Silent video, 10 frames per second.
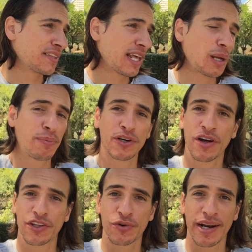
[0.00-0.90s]
then I put it
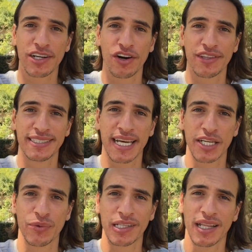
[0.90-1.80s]
on the credit card the day
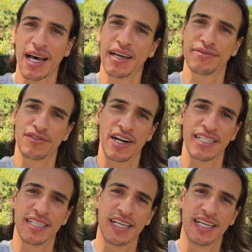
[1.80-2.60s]
it went live, right?